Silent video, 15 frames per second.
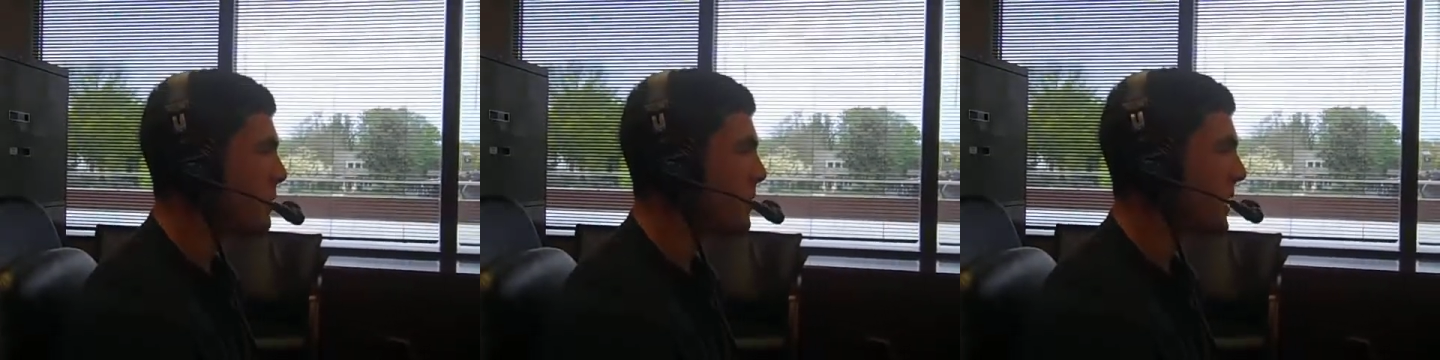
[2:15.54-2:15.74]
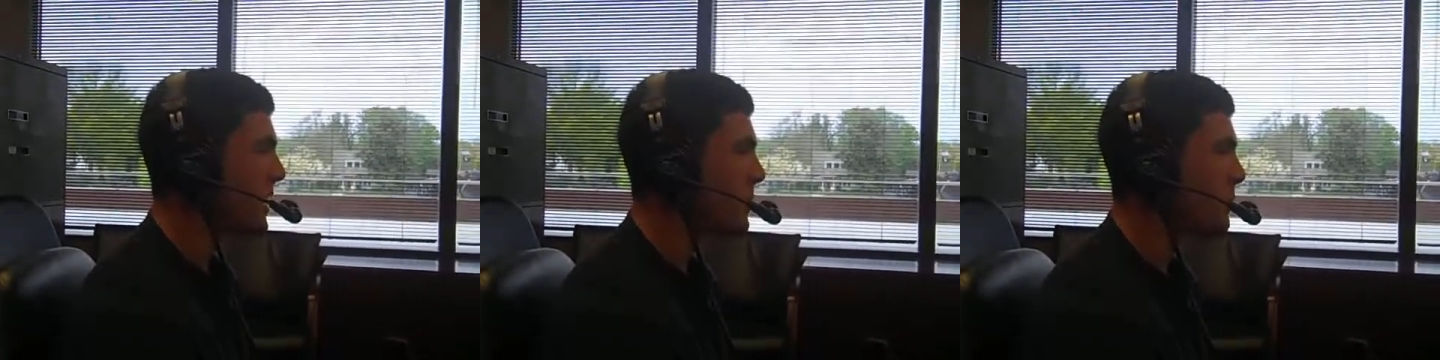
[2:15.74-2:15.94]

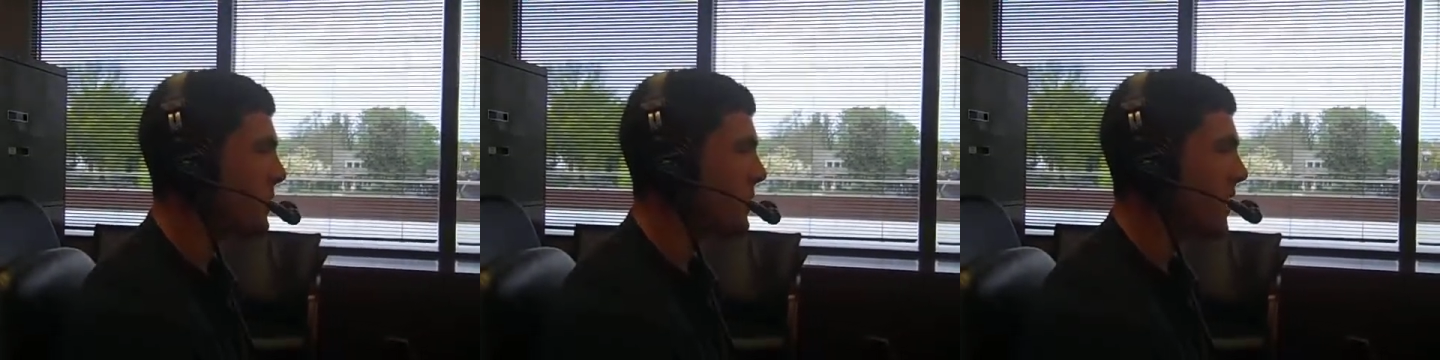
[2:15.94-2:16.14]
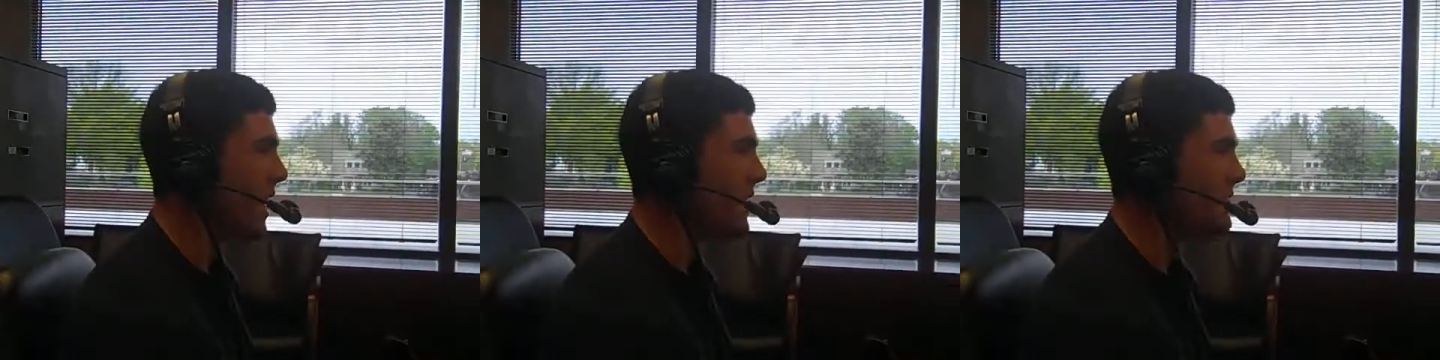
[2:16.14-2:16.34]
picking
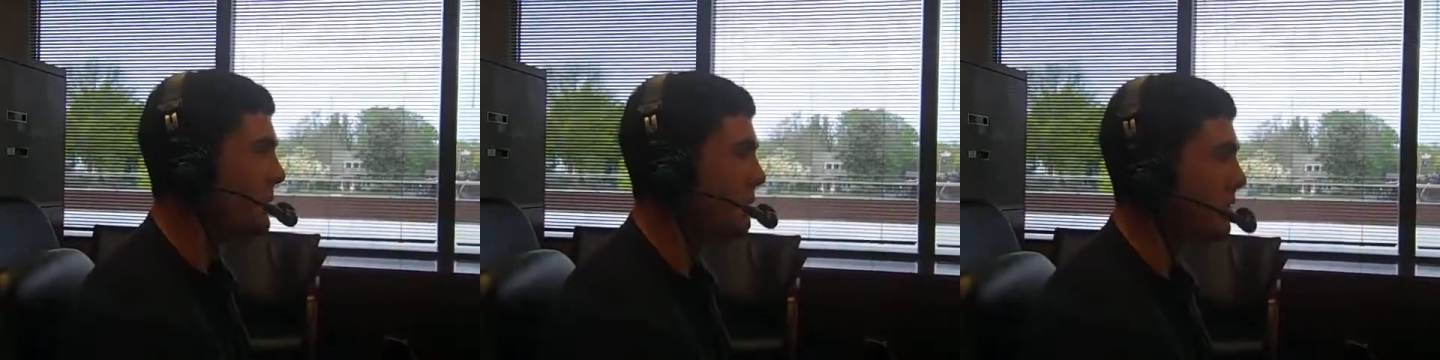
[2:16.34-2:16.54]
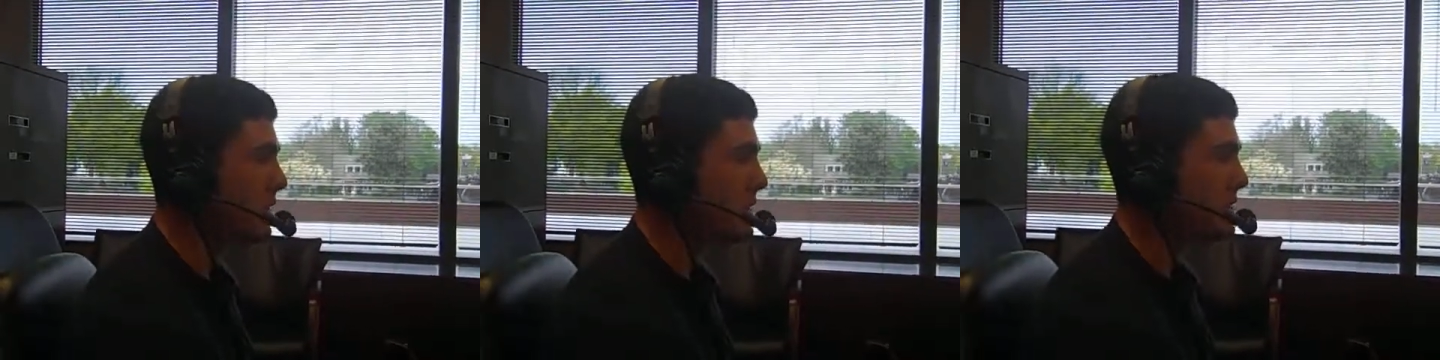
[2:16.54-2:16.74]
up when
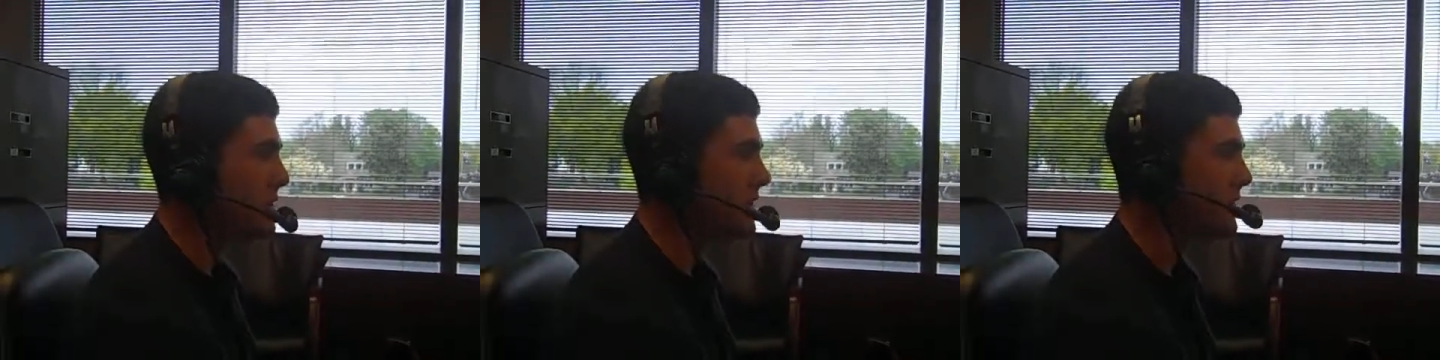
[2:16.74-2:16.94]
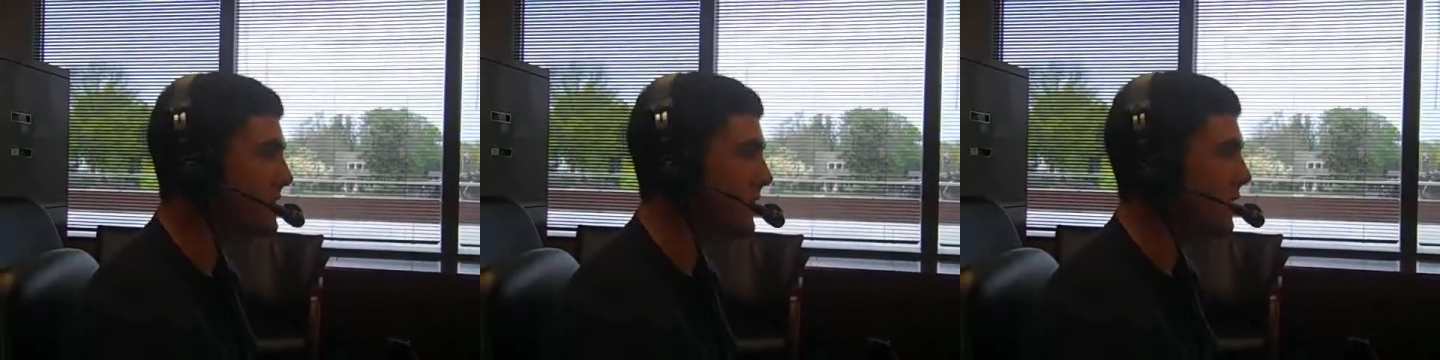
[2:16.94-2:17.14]
guys are
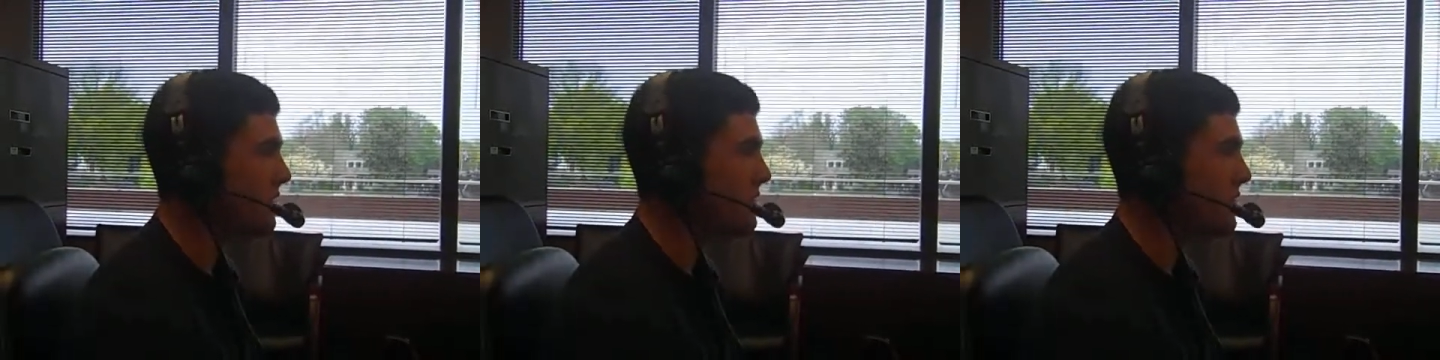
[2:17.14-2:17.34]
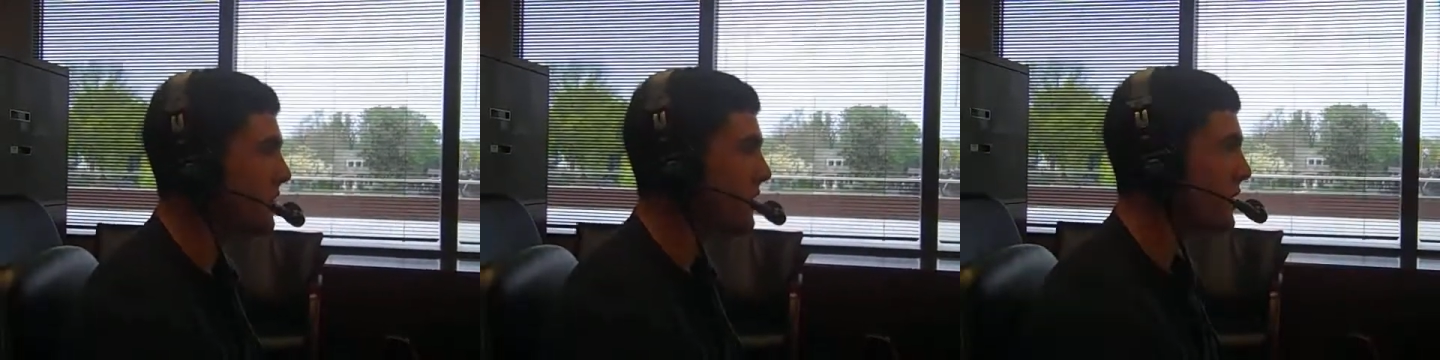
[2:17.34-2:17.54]
blitzing
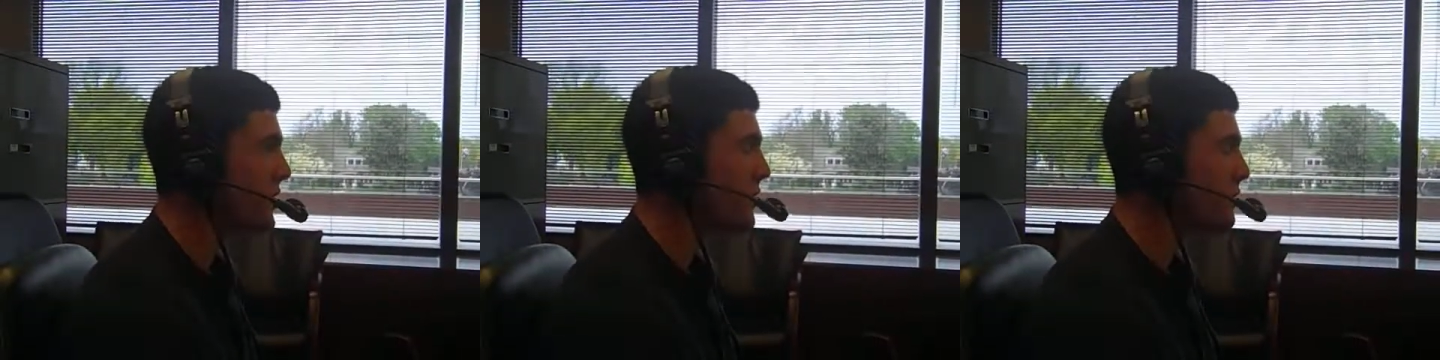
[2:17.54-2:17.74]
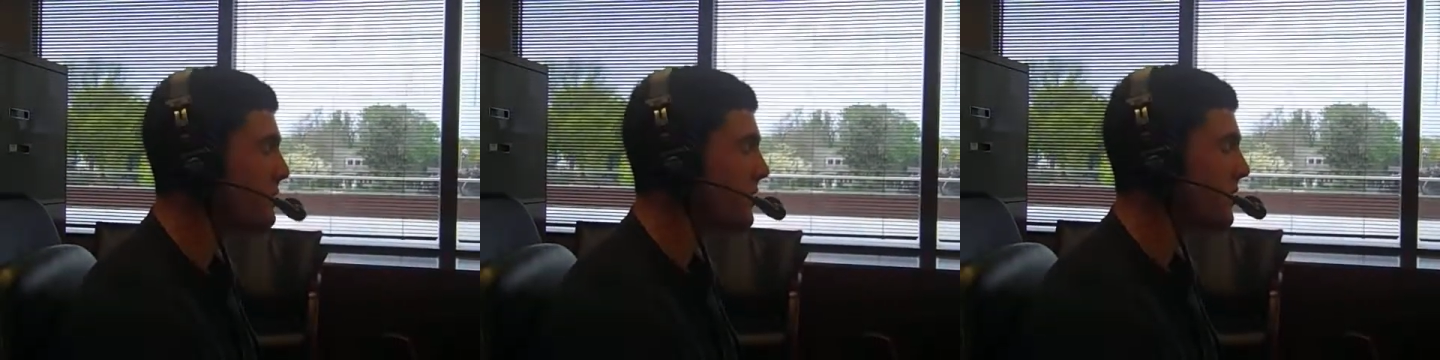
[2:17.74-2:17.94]
on
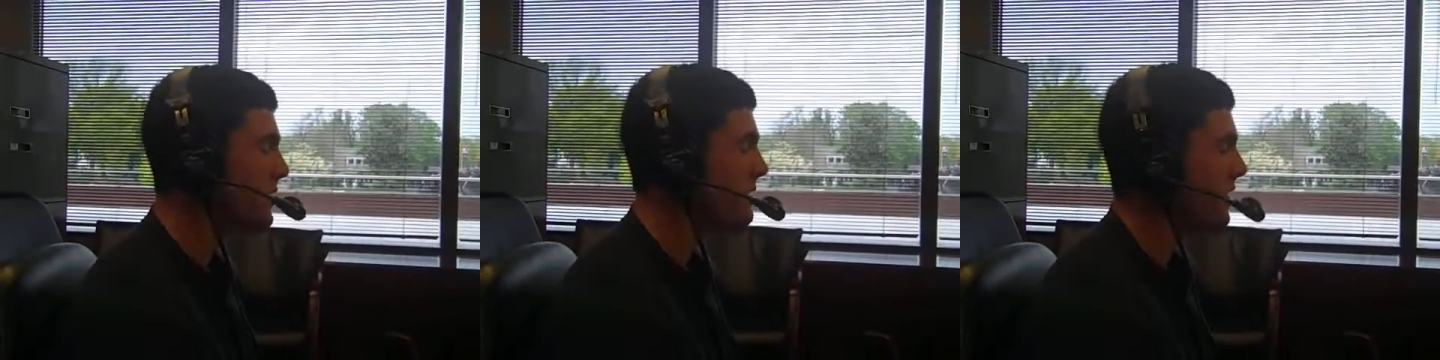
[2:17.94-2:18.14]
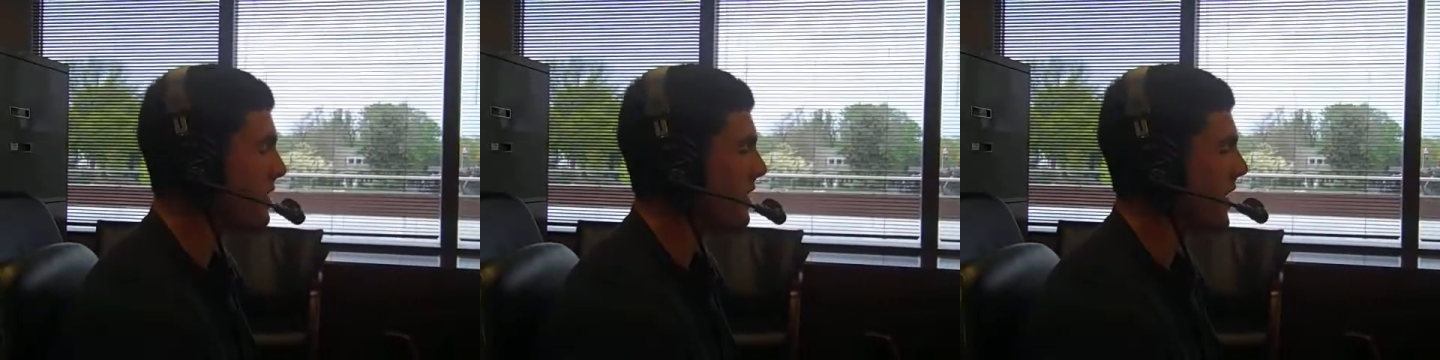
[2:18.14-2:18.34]
certain cues
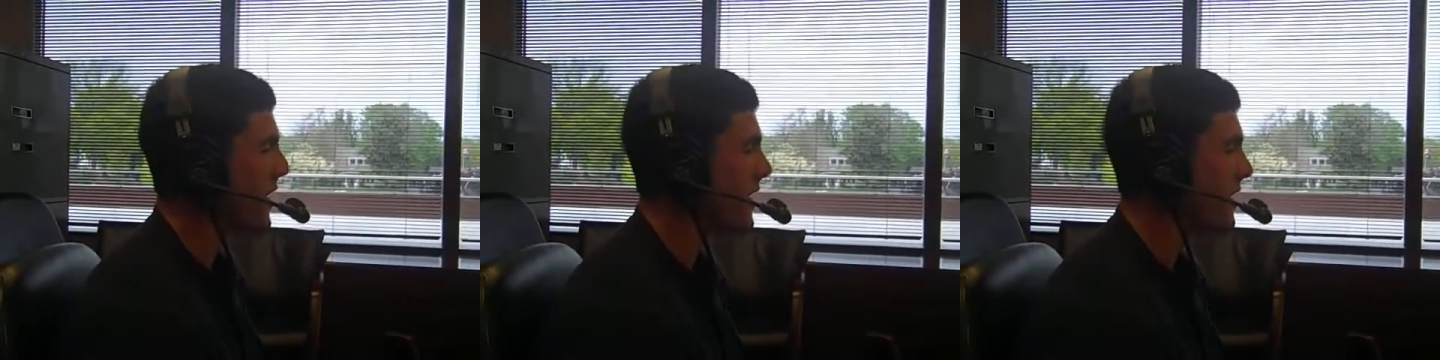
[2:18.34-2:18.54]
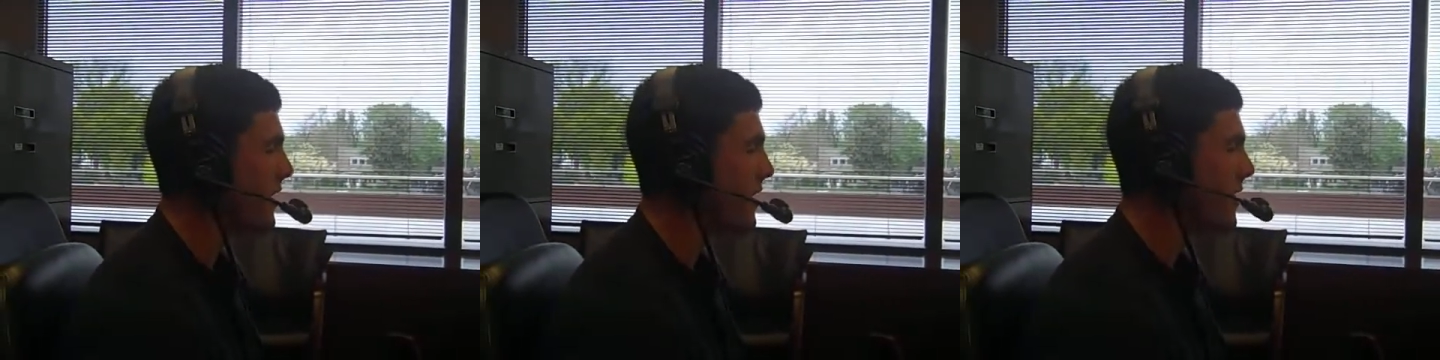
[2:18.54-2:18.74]
and things like that.